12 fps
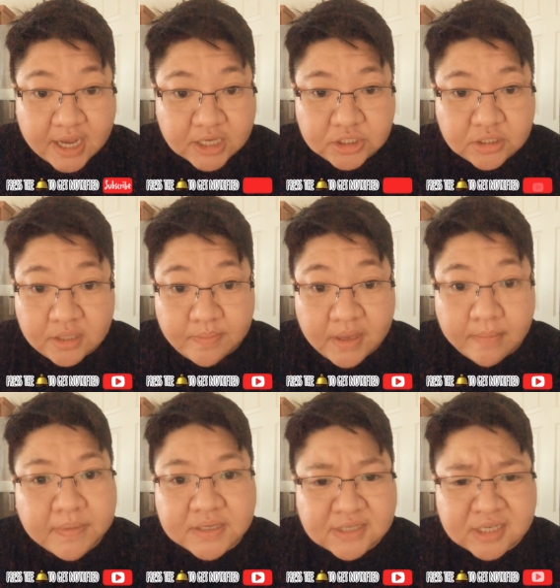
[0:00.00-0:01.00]
actually being
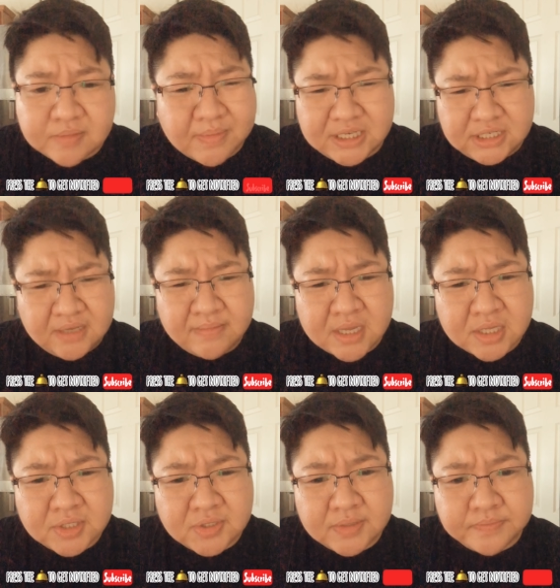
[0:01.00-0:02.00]
possessed by
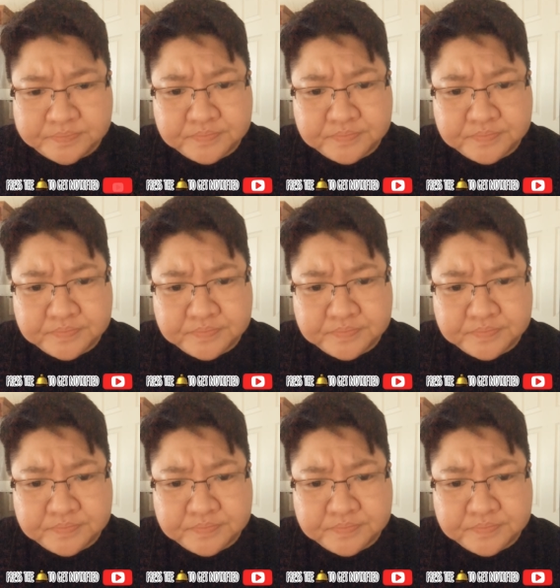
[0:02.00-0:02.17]
demons.